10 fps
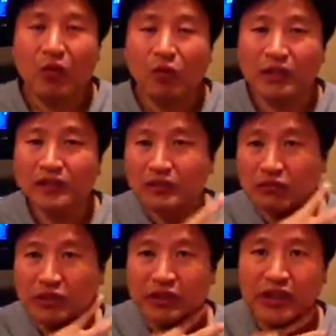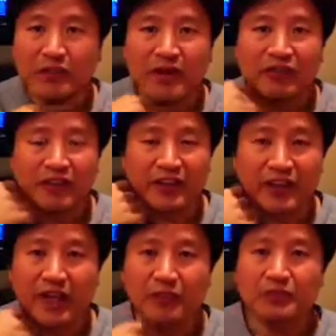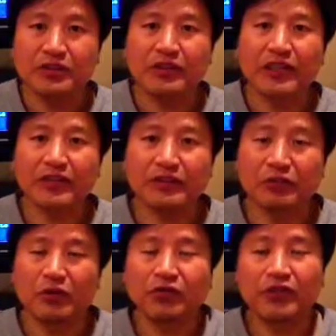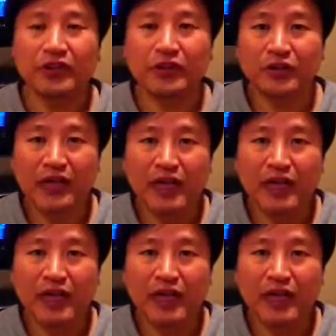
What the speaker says: which will numb everything up so that you won't feel